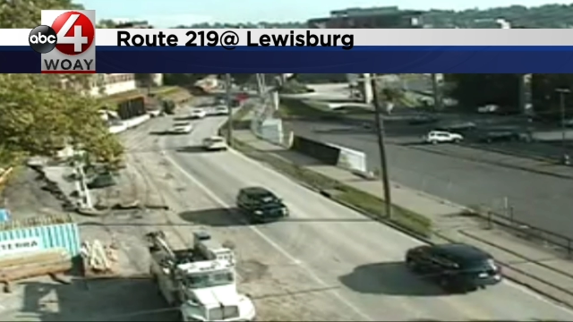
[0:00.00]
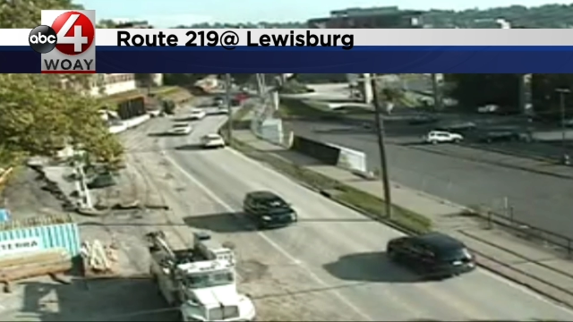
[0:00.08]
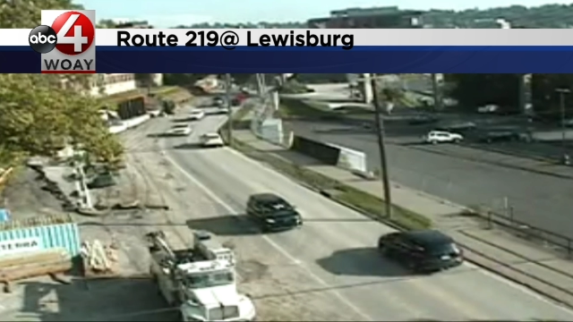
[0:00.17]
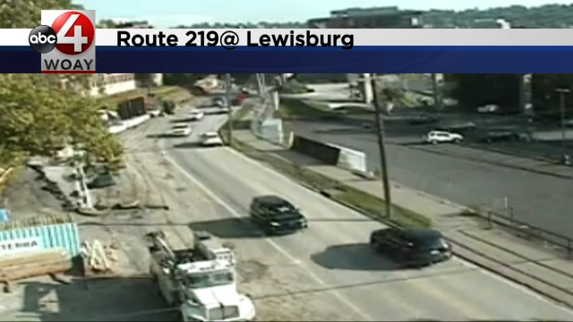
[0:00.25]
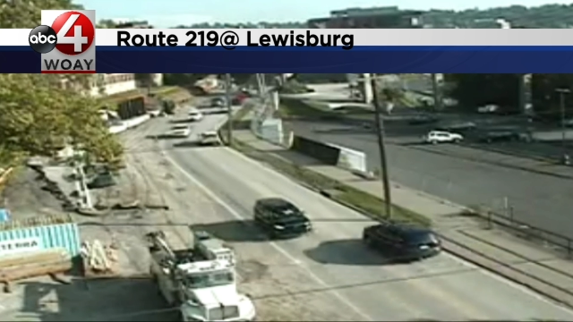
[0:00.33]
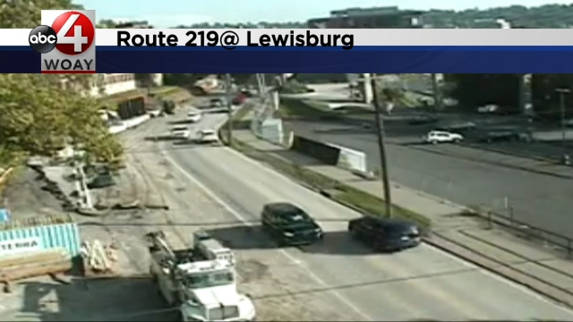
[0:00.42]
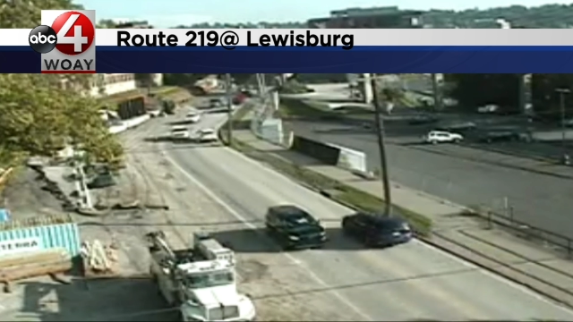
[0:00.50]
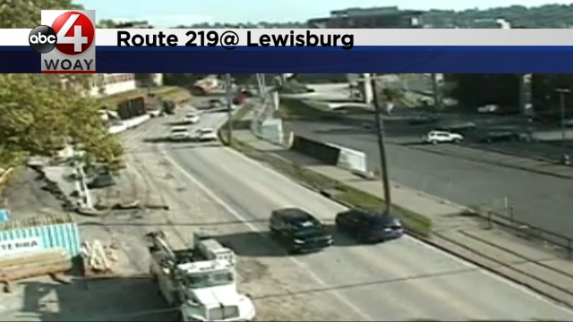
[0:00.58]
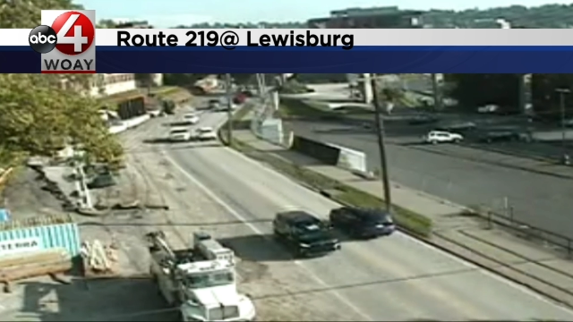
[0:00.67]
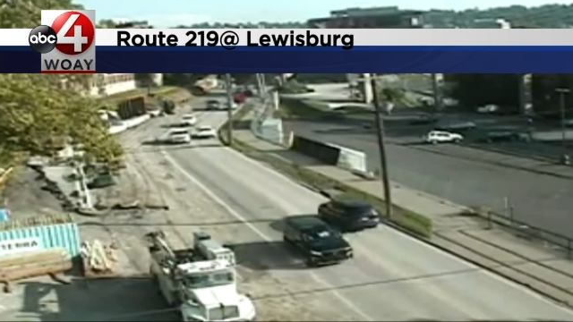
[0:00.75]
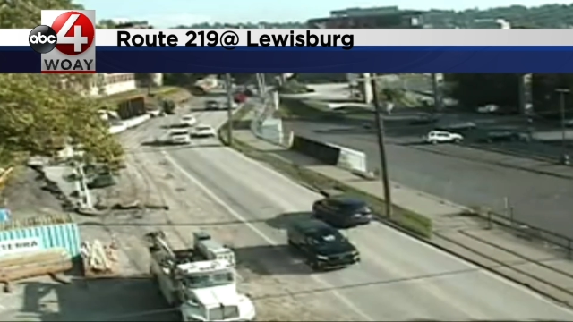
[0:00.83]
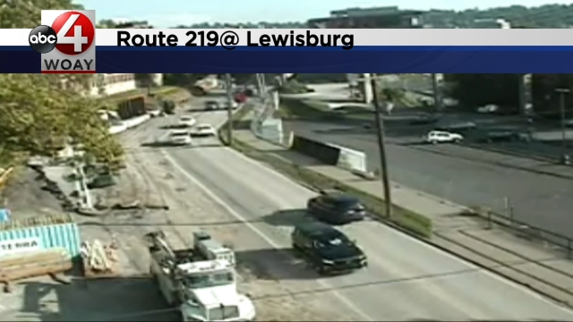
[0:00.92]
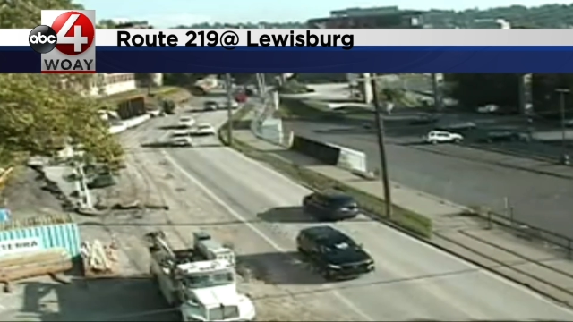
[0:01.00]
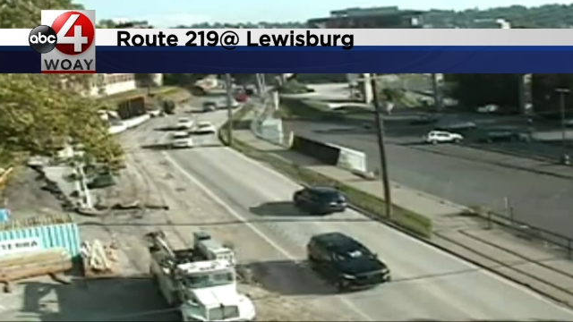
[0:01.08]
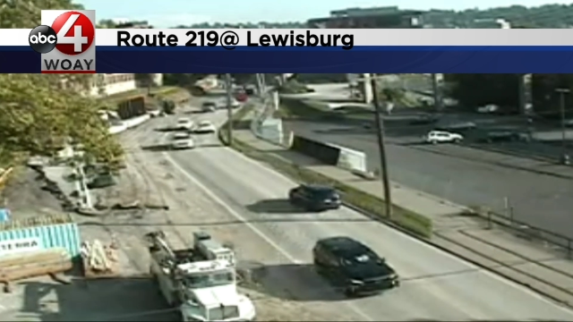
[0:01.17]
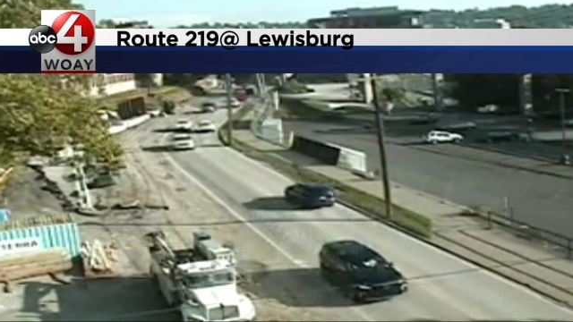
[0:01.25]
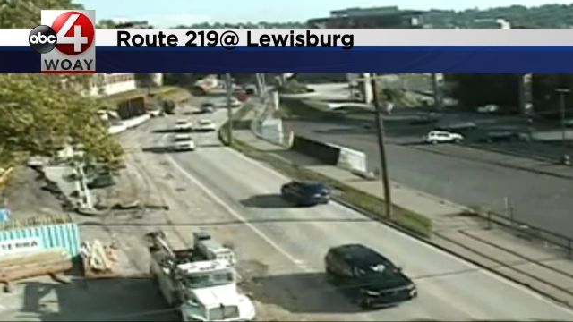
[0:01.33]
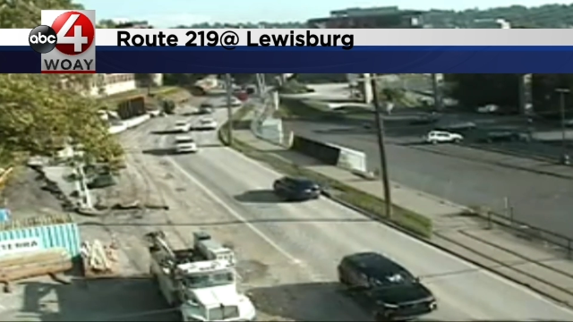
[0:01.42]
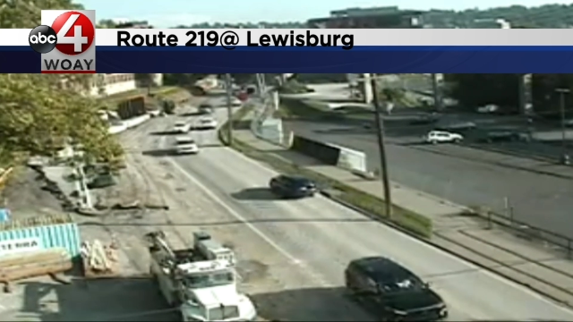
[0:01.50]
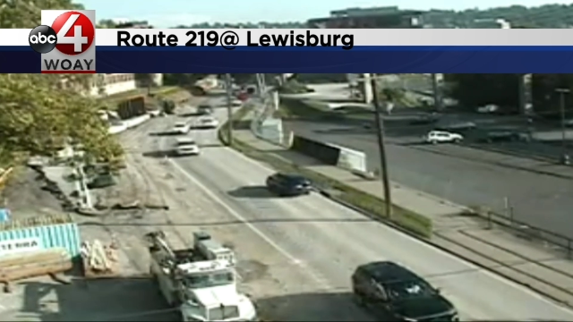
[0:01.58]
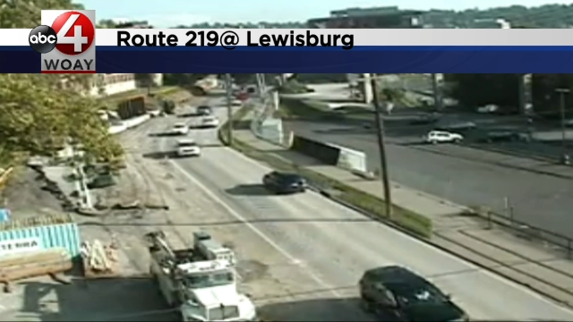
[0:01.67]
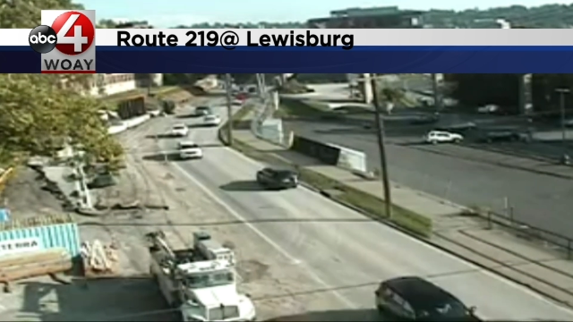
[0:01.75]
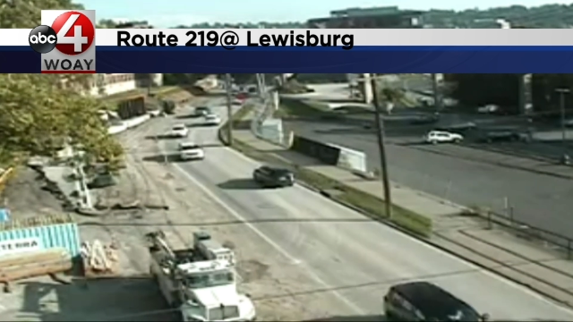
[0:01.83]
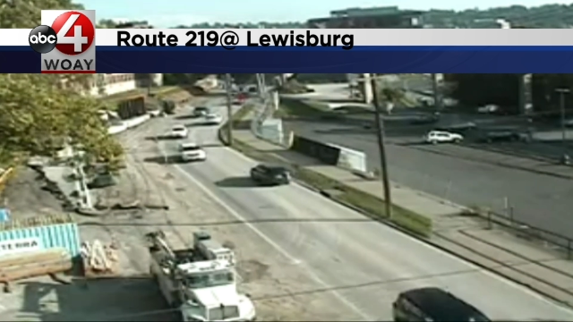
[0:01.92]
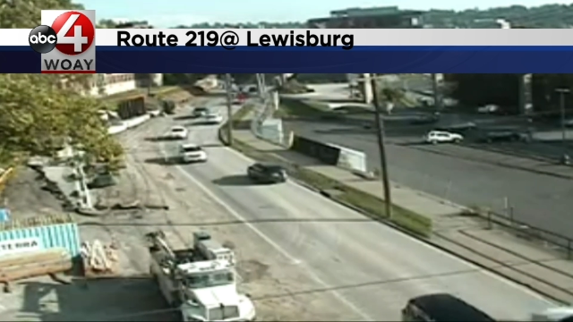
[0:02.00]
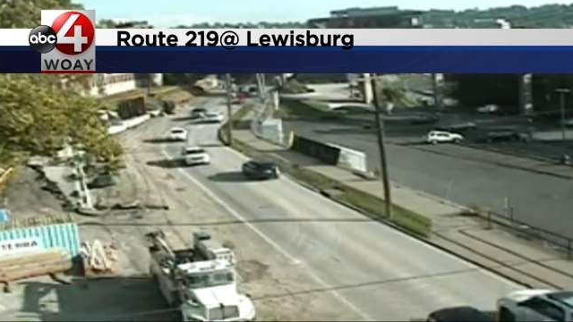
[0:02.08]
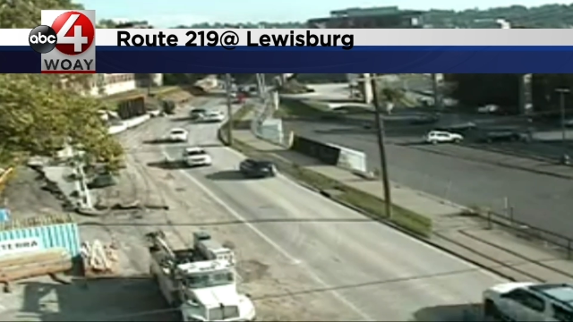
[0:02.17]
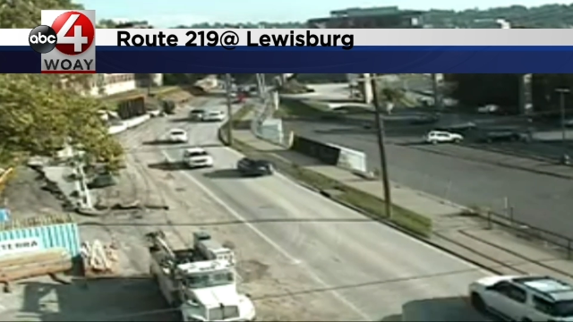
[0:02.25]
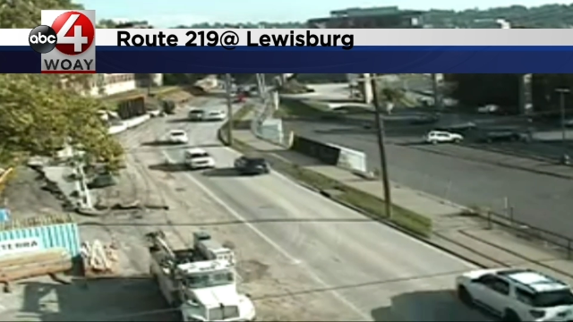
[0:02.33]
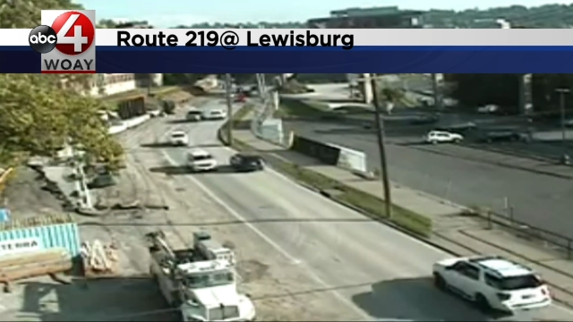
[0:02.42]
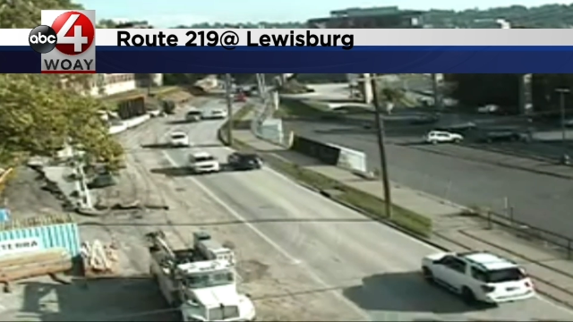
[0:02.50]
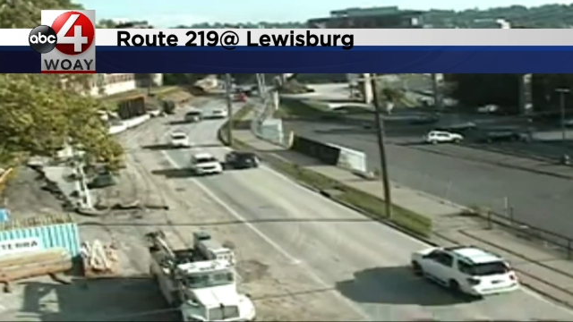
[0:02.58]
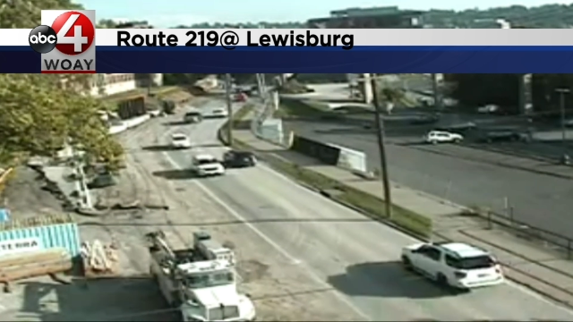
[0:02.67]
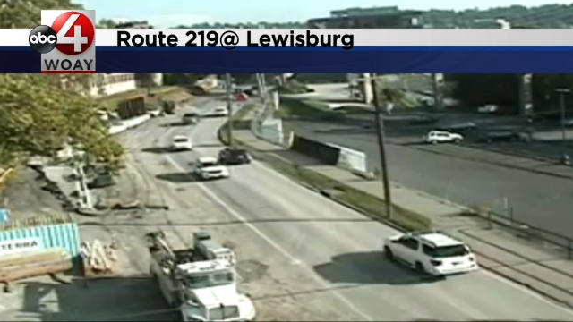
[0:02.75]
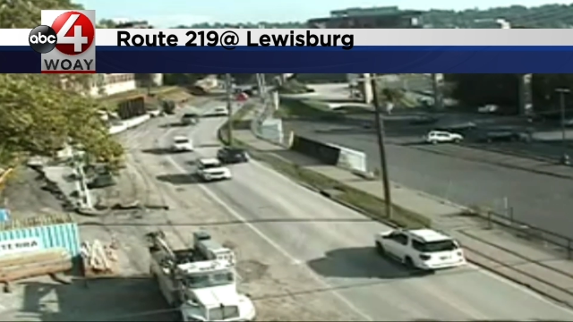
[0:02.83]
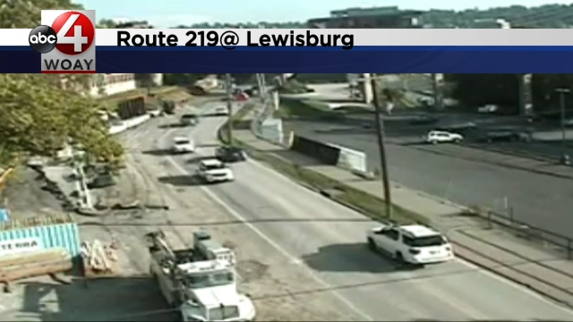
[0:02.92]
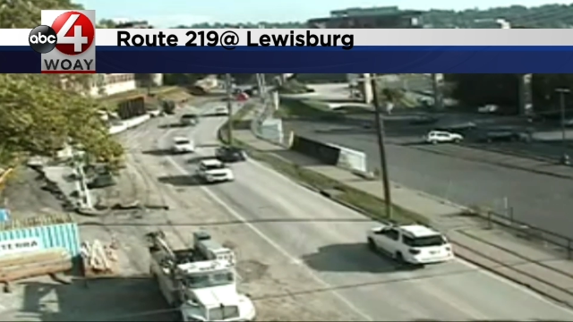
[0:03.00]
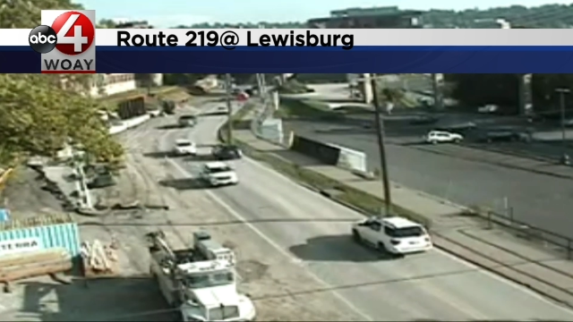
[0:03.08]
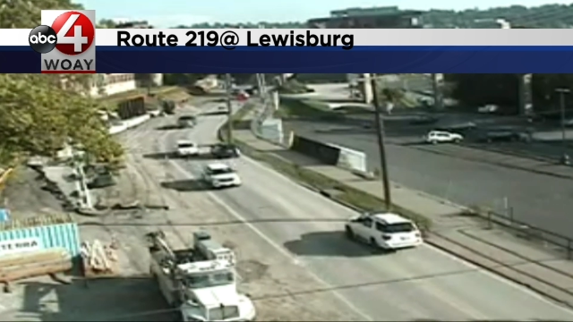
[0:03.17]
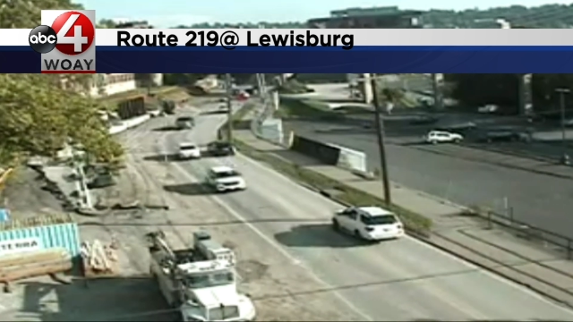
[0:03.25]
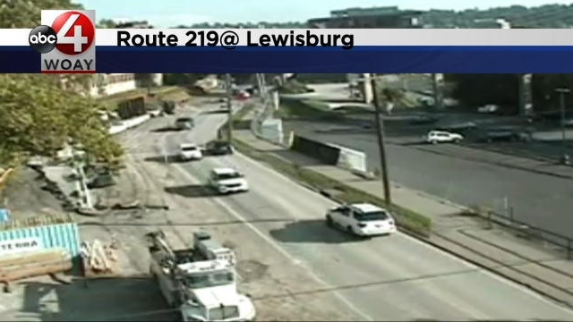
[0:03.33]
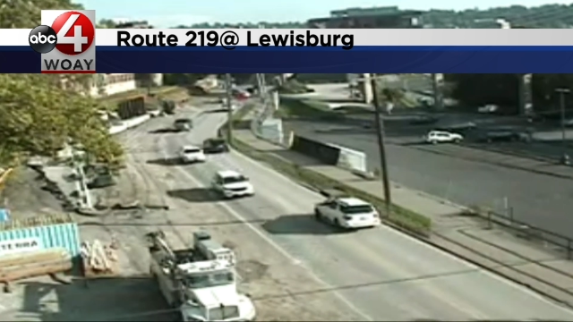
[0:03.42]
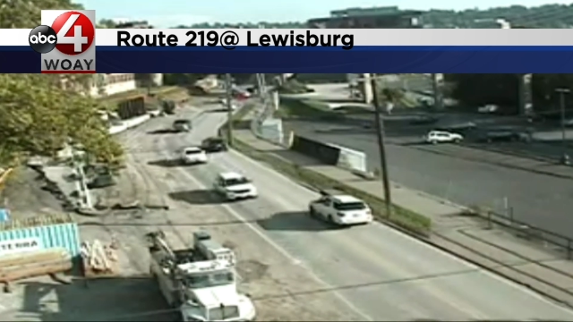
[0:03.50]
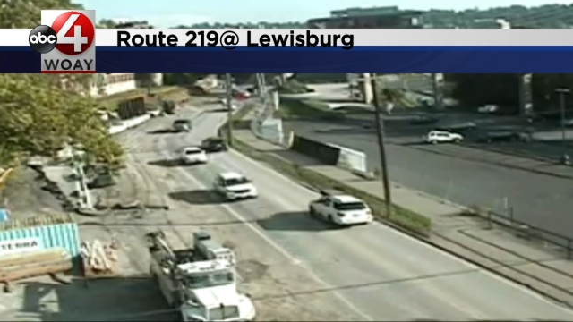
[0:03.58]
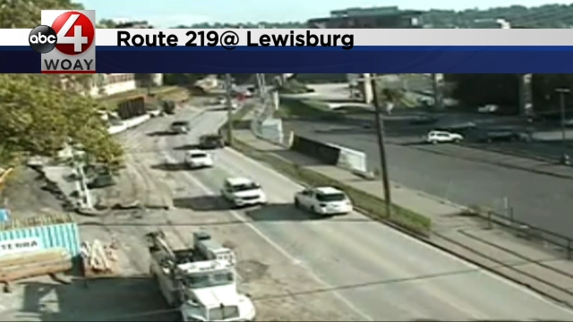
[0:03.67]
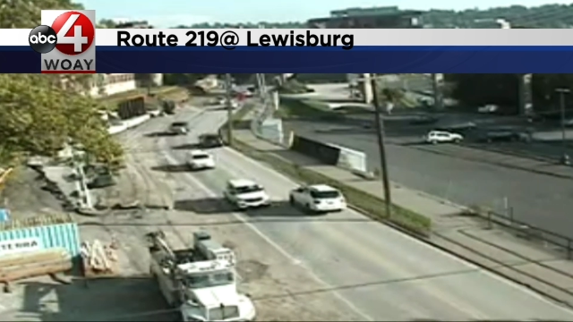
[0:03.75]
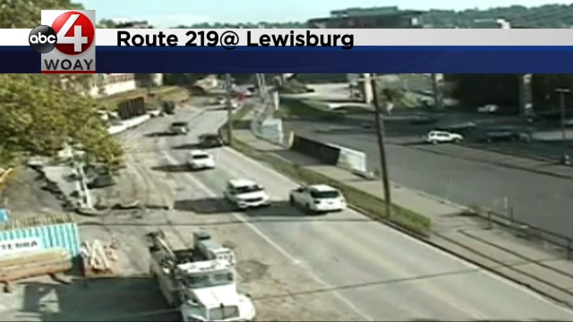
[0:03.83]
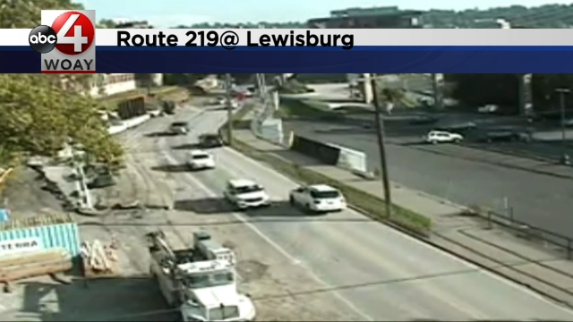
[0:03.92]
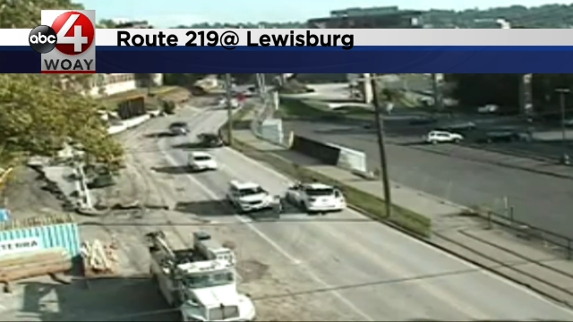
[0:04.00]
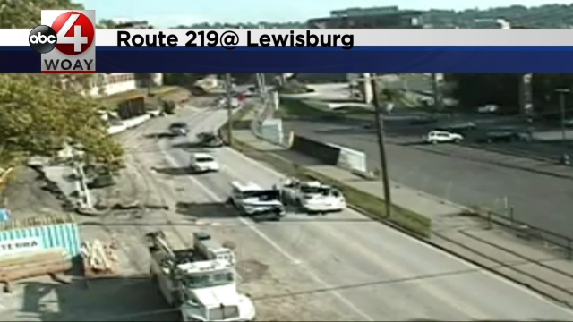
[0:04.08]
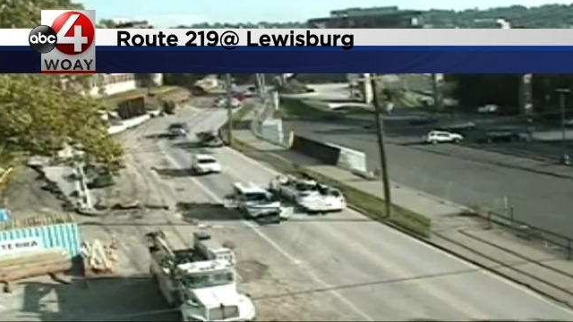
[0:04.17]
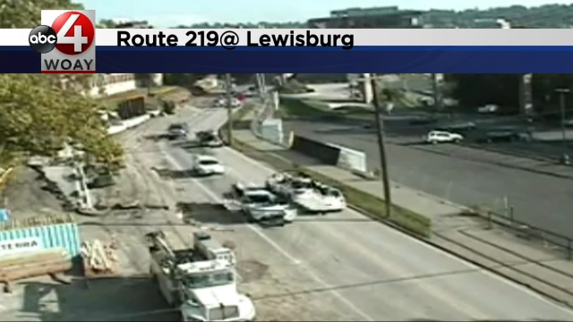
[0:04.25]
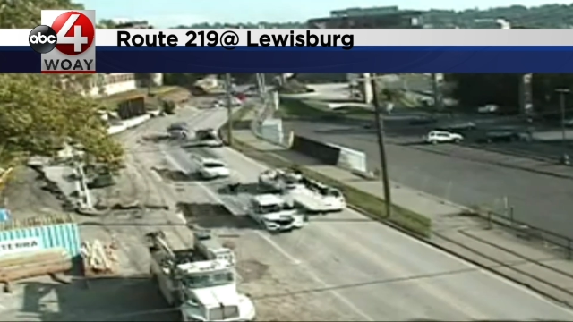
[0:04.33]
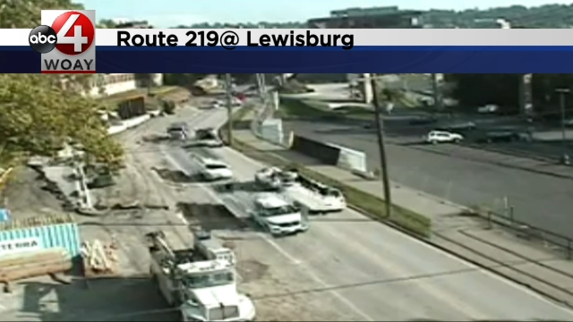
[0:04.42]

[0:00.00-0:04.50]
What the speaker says: [unreadable: no face in view]